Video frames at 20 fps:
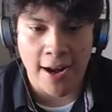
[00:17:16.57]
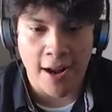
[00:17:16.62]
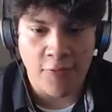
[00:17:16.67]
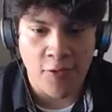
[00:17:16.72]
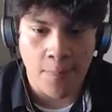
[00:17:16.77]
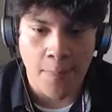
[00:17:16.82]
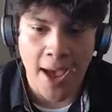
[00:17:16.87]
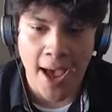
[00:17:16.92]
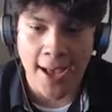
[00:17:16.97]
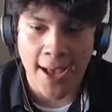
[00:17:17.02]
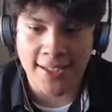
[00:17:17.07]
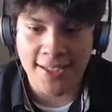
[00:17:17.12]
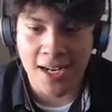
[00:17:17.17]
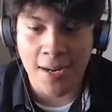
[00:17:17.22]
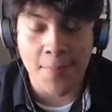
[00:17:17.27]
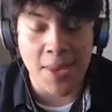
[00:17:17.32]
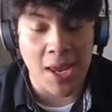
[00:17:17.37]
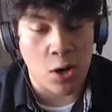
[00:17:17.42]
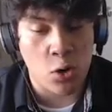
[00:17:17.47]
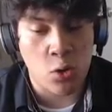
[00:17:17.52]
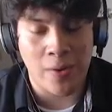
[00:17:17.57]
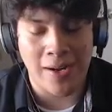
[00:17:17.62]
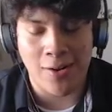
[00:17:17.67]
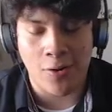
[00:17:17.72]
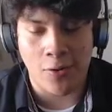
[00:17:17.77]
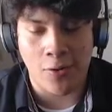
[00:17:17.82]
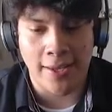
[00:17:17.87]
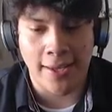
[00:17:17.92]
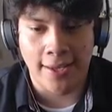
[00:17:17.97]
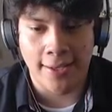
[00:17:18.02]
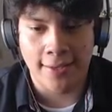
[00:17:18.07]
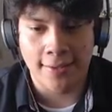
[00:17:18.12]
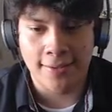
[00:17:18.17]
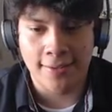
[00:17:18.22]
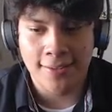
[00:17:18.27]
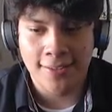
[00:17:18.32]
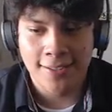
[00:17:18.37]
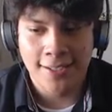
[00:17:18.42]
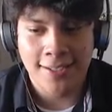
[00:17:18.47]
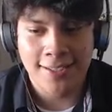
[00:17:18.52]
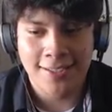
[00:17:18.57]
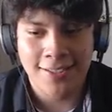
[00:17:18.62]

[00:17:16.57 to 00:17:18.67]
the bat. It's gonna be a critical hit, so